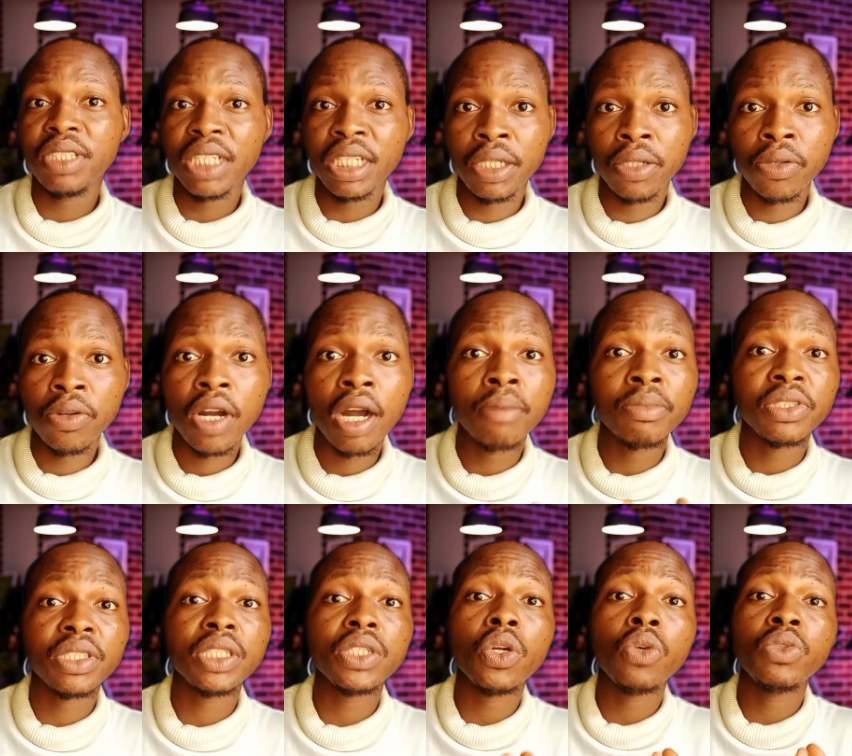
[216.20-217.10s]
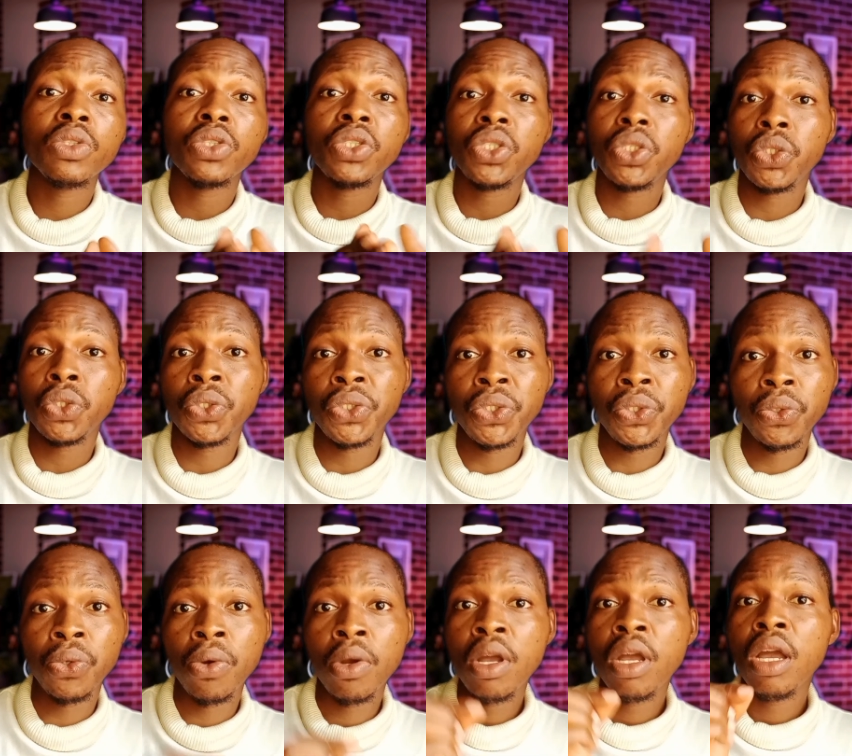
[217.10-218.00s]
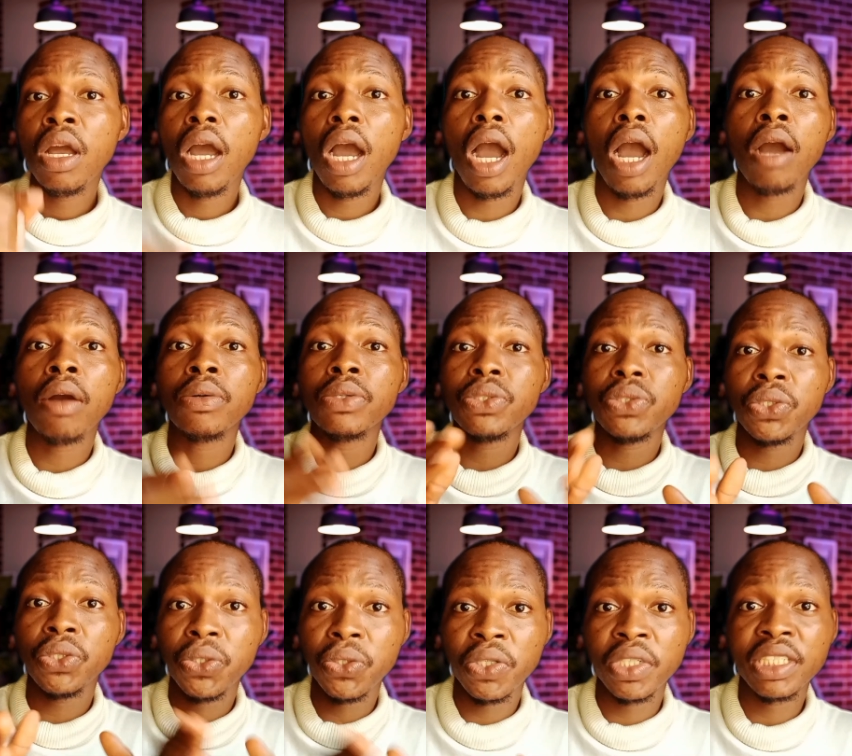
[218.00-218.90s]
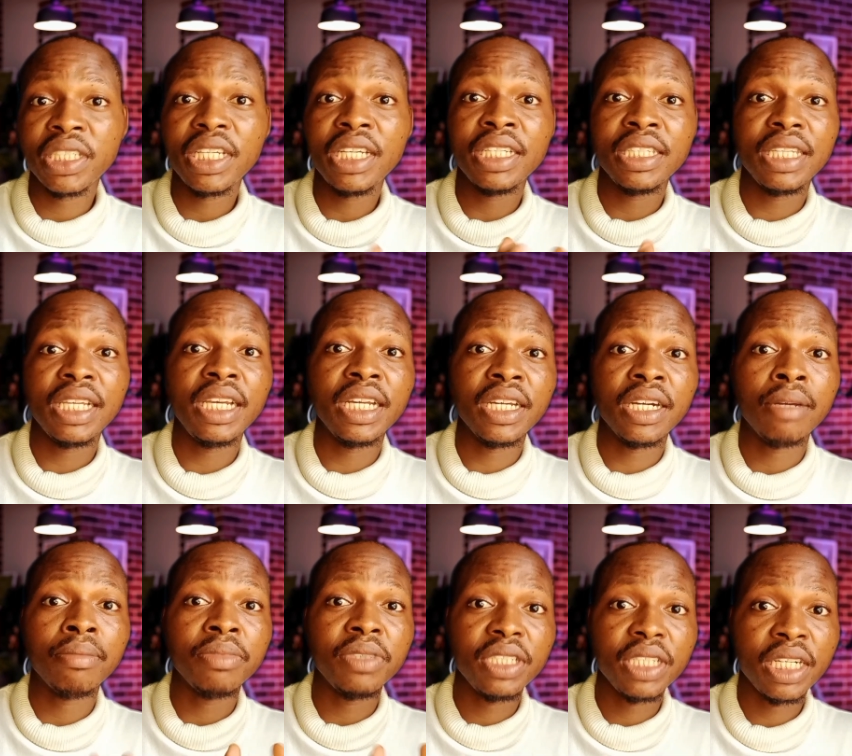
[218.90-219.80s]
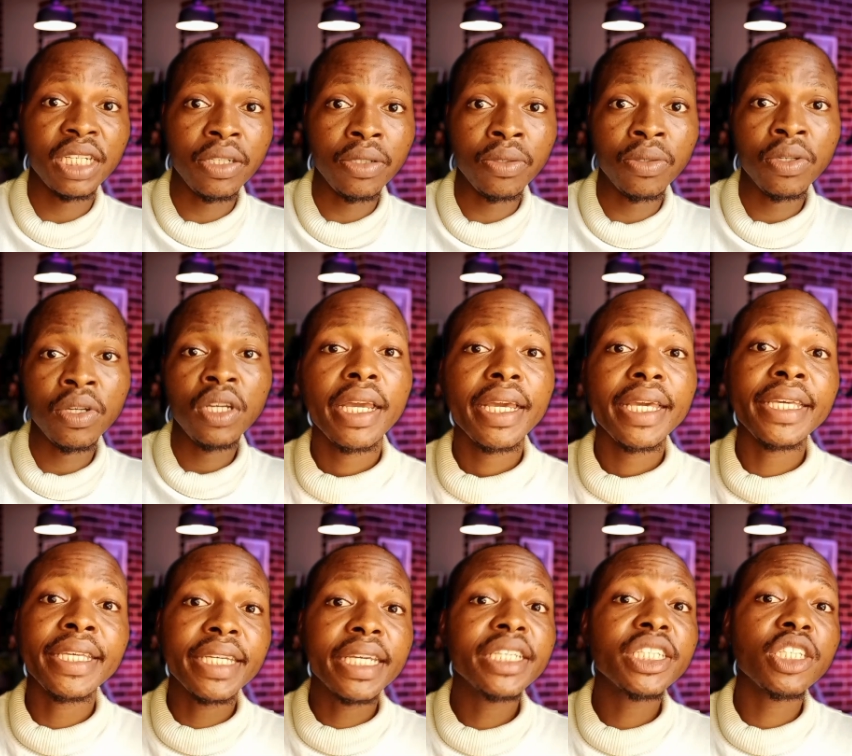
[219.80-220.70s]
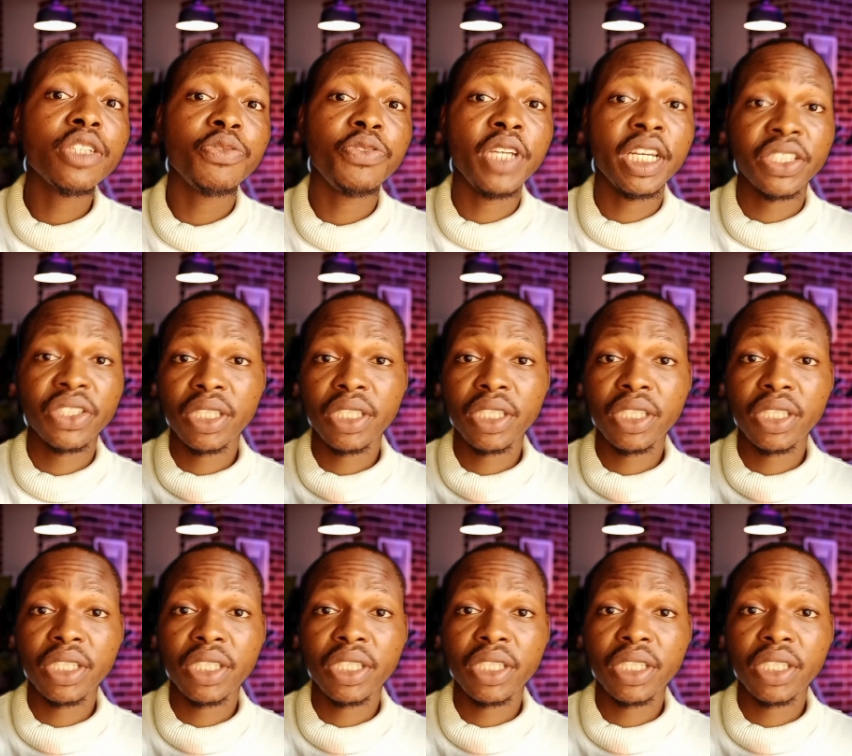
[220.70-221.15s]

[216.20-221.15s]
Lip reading: channel, I'm still going to show you how to create a Telegram channel. In case if you are